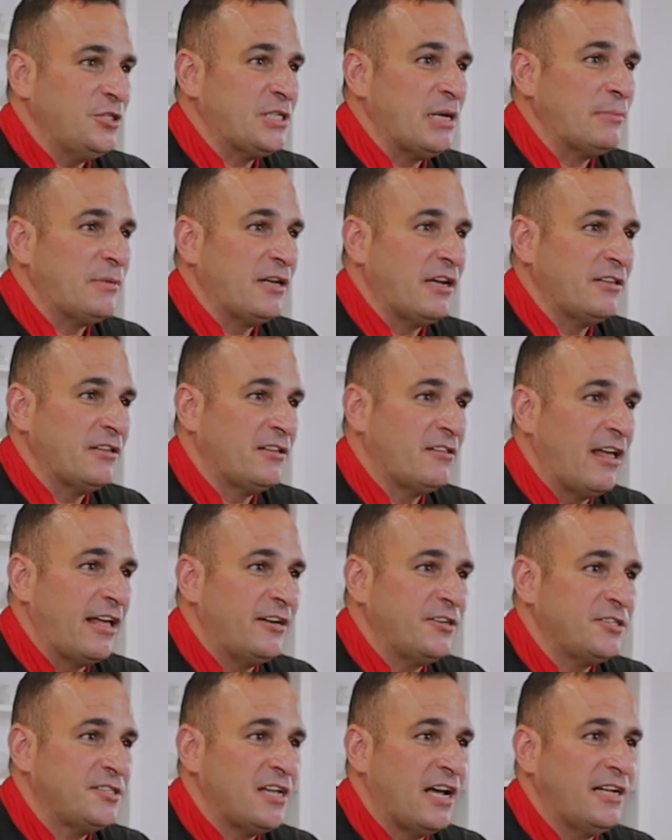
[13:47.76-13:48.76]
something on the
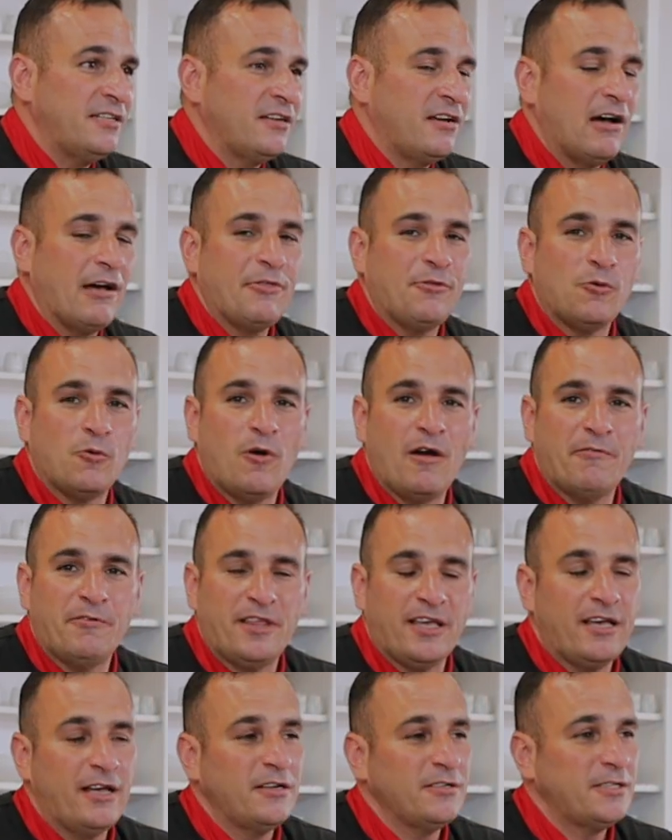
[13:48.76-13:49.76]
lighter side to cut through
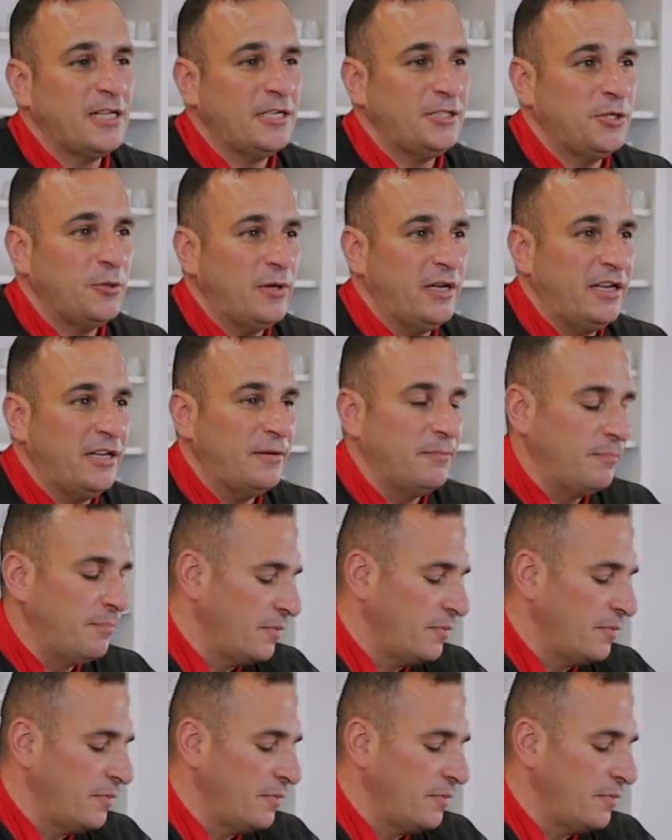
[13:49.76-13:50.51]
everything else that you eat.